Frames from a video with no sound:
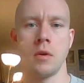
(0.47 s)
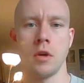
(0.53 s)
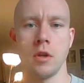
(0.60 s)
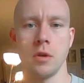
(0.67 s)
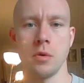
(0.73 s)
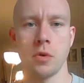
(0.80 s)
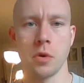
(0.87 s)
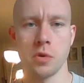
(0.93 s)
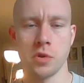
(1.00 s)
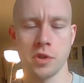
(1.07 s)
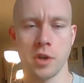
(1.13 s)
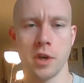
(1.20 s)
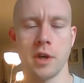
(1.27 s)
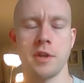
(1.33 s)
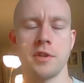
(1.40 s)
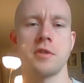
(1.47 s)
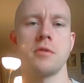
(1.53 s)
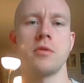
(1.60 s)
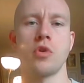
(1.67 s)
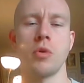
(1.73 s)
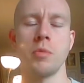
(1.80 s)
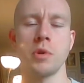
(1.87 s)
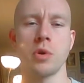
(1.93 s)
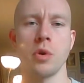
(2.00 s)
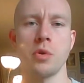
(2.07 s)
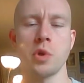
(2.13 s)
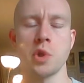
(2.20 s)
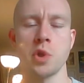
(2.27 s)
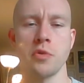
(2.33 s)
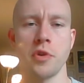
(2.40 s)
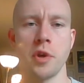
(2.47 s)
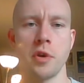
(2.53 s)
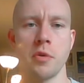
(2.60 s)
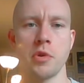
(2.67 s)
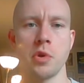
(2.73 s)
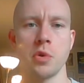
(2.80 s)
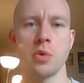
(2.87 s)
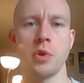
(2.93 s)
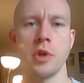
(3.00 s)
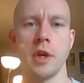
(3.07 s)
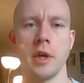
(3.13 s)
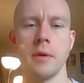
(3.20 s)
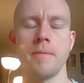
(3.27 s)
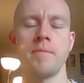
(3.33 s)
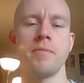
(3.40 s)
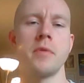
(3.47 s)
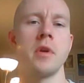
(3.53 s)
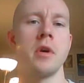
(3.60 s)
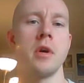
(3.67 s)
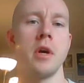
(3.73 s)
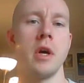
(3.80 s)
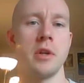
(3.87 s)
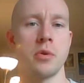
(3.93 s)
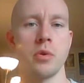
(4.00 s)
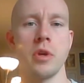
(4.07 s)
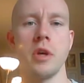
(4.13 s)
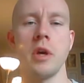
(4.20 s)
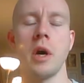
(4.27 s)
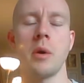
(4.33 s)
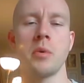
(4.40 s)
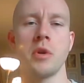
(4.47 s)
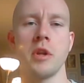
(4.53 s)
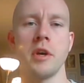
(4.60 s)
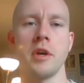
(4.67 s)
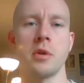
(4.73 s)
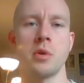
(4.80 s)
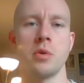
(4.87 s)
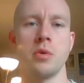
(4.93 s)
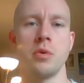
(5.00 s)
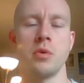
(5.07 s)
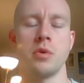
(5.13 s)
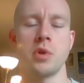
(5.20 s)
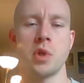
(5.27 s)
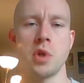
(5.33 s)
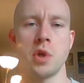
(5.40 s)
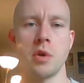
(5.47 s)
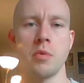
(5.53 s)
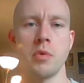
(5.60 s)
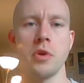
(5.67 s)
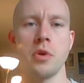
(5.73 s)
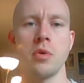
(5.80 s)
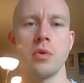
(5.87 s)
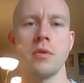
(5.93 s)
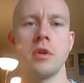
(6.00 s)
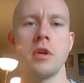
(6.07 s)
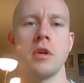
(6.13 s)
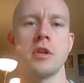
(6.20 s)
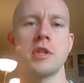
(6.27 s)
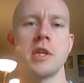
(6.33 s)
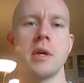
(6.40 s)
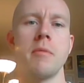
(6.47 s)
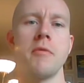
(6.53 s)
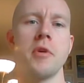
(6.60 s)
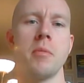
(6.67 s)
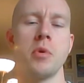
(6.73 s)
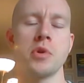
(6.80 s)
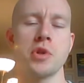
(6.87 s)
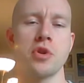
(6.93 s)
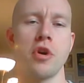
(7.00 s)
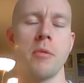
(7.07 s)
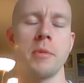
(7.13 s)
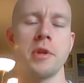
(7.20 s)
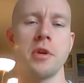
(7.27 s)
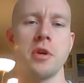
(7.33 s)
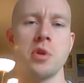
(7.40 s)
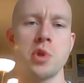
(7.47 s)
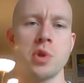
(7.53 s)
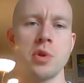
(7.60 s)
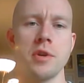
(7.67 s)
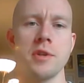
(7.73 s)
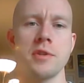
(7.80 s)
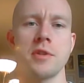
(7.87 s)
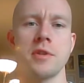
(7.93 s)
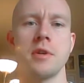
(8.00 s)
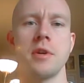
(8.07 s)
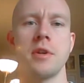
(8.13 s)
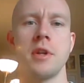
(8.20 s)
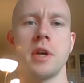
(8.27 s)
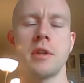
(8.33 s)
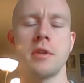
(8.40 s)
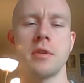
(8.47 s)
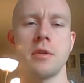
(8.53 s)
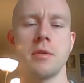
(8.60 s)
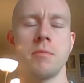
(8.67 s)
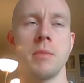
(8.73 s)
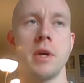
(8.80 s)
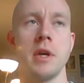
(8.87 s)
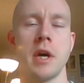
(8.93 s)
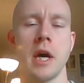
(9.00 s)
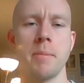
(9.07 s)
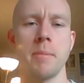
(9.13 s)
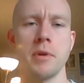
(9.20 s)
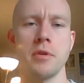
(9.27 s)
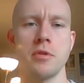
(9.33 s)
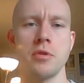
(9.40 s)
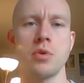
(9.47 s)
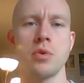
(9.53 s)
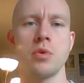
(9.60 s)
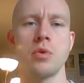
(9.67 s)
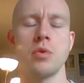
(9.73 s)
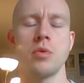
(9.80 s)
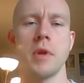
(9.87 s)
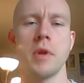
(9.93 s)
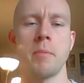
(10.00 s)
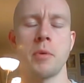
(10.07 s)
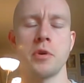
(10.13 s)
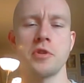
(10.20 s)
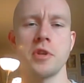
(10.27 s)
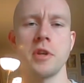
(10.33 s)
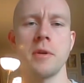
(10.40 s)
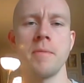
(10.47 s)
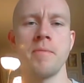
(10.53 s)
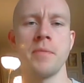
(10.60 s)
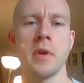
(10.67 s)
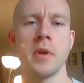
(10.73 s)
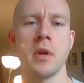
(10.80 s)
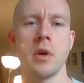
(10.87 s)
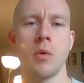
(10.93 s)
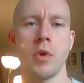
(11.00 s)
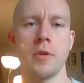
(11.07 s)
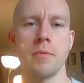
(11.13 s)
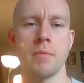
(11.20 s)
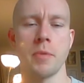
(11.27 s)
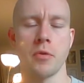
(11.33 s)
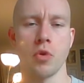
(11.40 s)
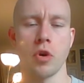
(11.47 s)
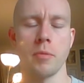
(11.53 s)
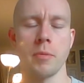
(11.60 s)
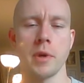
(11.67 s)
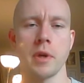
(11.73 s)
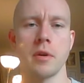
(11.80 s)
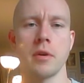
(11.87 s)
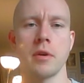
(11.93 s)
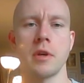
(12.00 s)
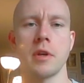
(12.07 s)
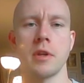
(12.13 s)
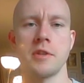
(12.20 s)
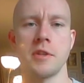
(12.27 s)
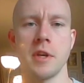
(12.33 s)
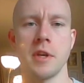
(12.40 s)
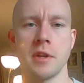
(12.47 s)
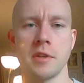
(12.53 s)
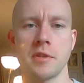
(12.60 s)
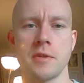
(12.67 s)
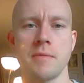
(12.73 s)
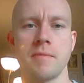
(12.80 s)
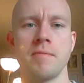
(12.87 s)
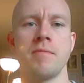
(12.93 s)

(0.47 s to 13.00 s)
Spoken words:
Hello girls and guys, Roman Konrachev here with you today, and today I would like to share with you some of the most common injuries that may happen to a person when performing calisthenics.